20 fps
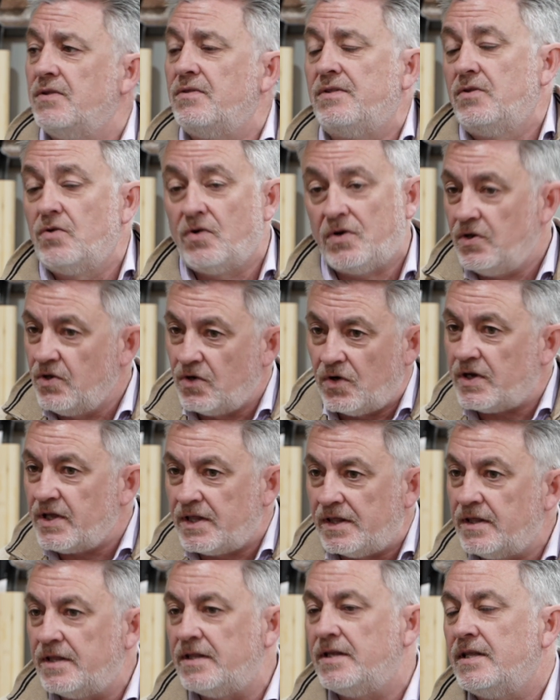I don't not
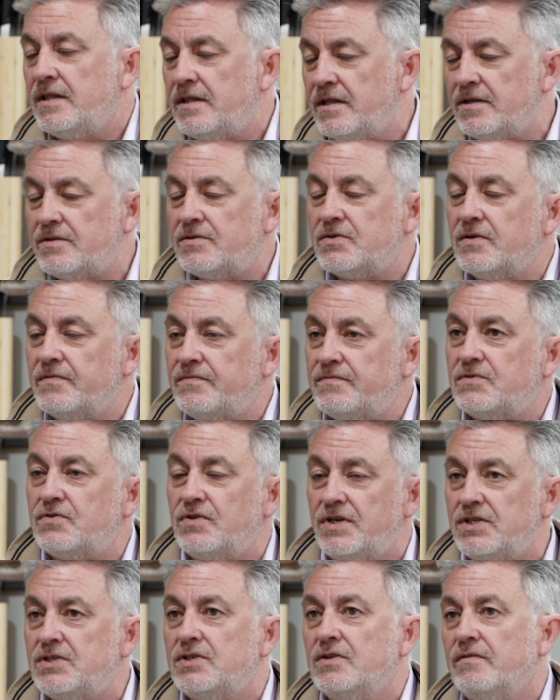not in in the sort
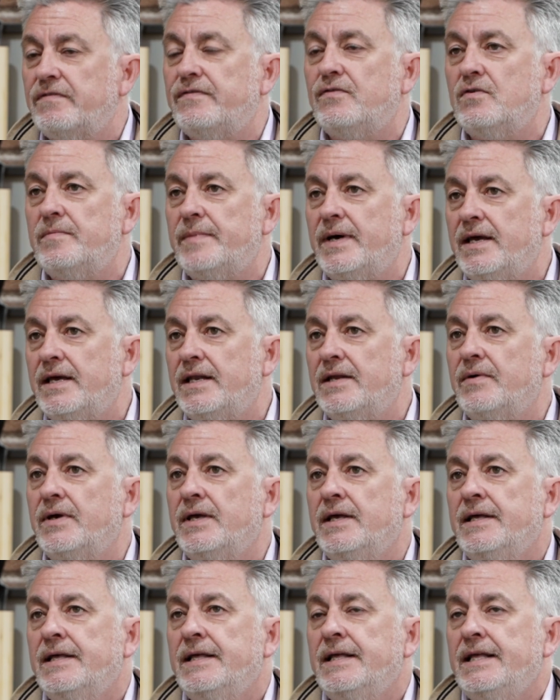of traditional format
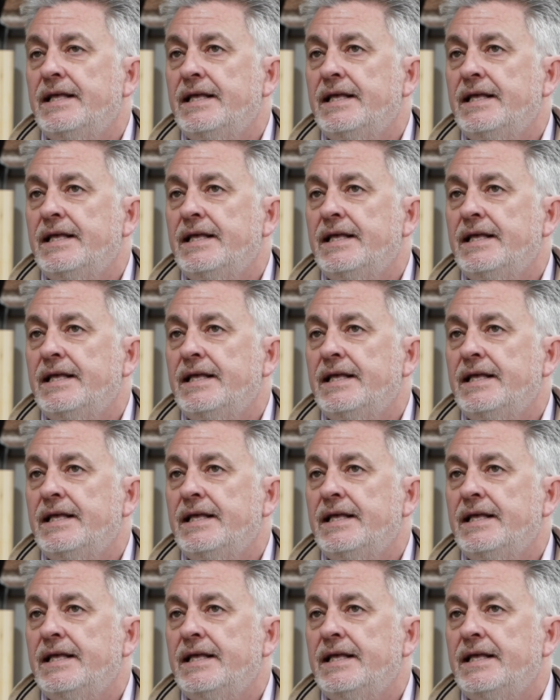anyway.